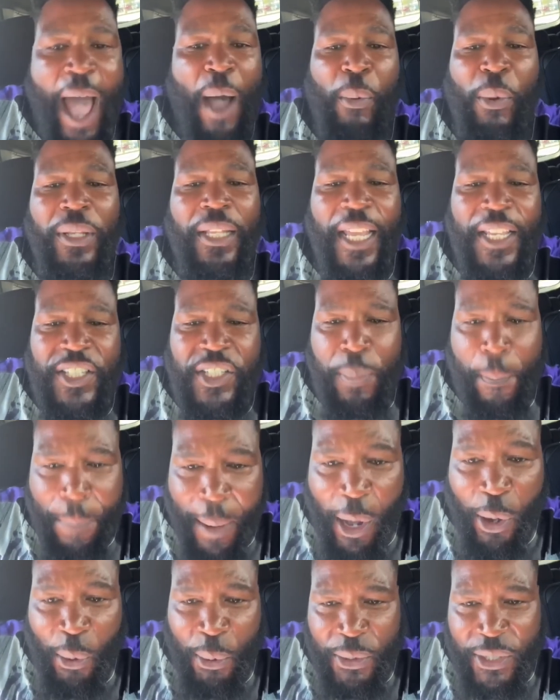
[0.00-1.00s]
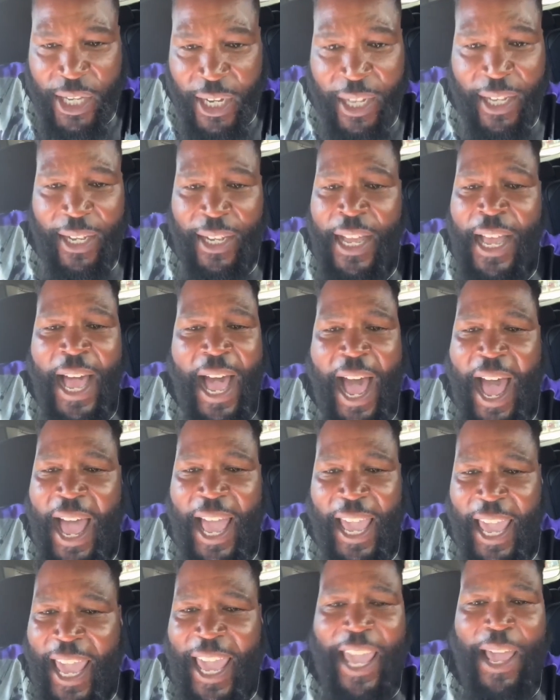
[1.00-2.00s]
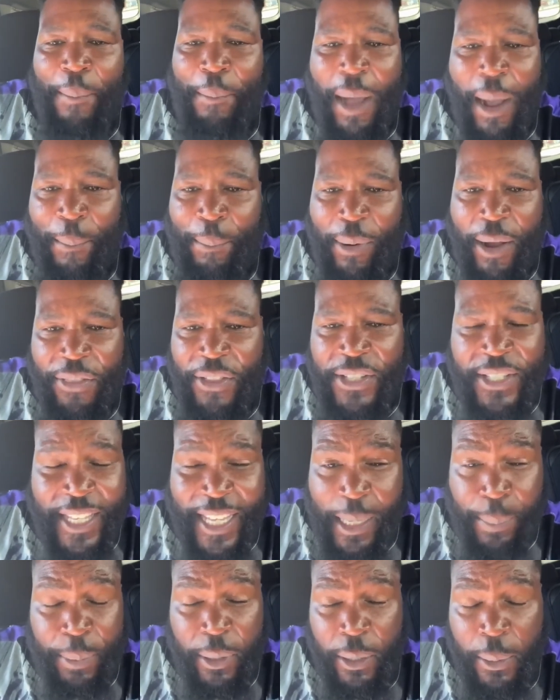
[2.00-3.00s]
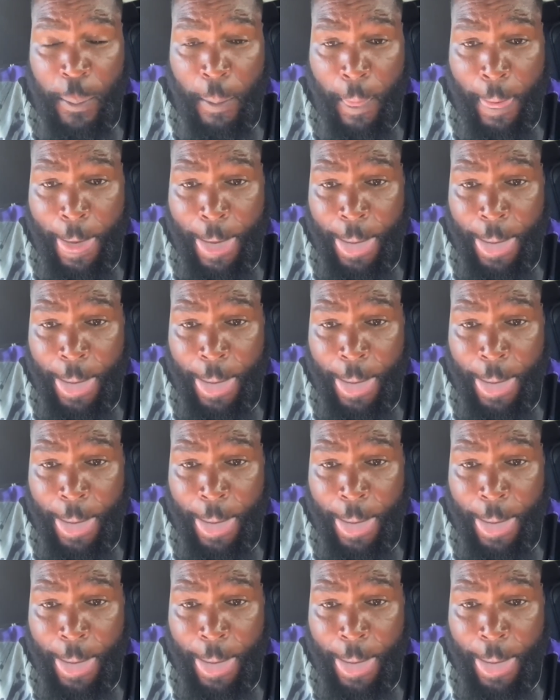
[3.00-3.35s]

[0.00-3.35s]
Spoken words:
I will expose her. I am my brother's keeper.